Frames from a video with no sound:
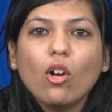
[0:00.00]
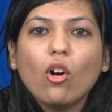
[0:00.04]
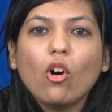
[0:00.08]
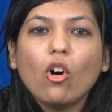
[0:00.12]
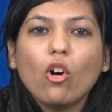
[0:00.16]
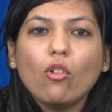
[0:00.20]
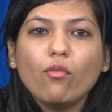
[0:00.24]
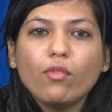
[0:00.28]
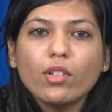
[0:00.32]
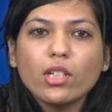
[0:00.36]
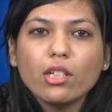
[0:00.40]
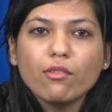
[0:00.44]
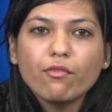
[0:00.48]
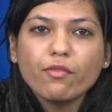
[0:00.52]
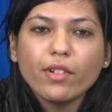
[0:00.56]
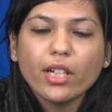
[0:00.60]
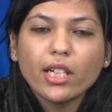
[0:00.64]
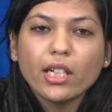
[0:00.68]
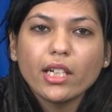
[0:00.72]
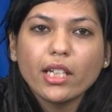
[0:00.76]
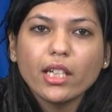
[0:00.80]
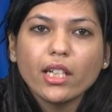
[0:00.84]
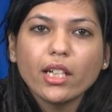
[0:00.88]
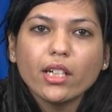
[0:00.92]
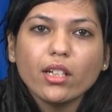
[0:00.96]
often
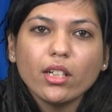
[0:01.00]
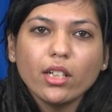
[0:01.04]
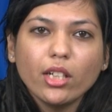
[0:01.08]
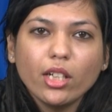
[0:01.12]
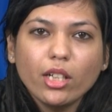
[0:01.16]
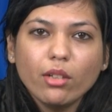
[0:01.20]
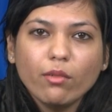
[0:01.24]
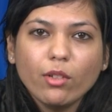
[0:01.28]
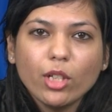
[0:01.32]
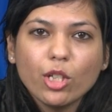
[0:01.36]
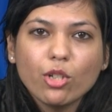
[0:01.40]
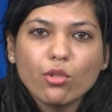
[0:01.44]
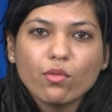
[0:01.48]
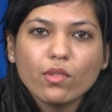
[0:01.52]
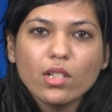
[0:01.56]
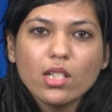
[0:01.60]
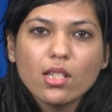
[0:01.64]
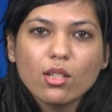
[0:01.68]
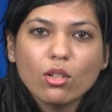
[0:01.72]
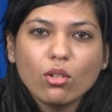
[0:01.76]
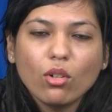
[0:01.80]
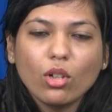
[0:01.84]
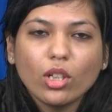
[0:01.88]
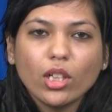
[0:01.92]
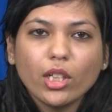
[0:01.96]
affecting an
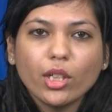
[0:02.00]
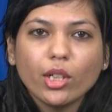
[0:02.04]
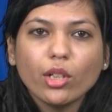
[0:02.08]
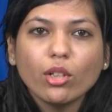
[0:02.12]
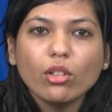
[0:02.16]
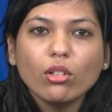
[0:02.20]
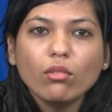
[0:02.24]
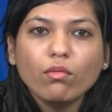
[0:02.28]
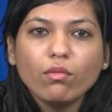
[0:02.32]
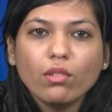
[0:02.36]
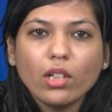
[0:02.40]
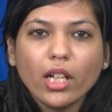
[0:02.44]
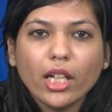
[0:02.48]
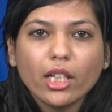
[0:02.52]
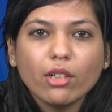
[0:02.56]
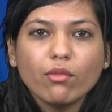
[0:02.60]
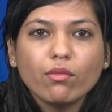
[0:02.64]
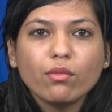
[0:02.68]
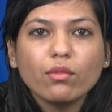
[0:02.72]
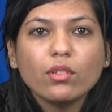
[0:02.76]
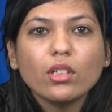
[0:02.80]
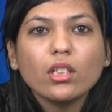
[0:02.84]
individual's quality of life.